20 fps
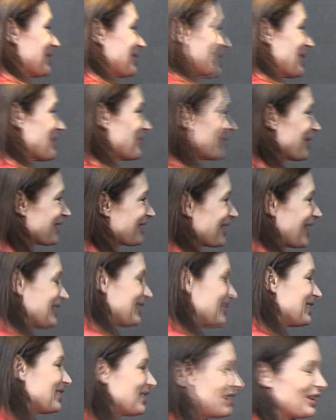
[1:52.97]
super
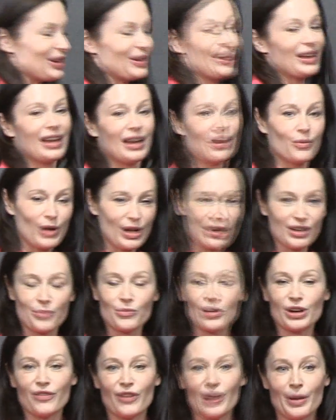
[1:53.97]
excited to
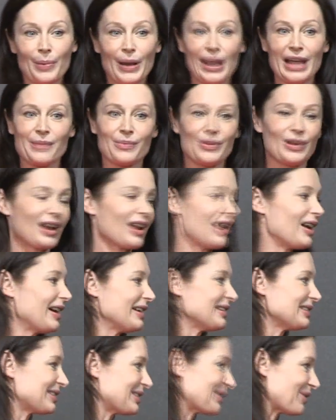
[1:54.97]
welcome one of our playbook
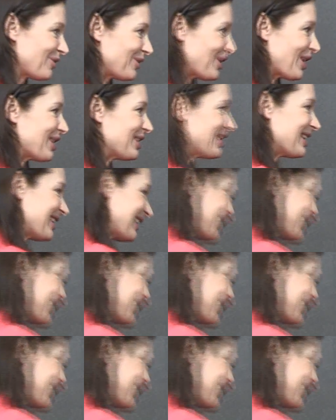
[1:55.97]
clients, Fiona,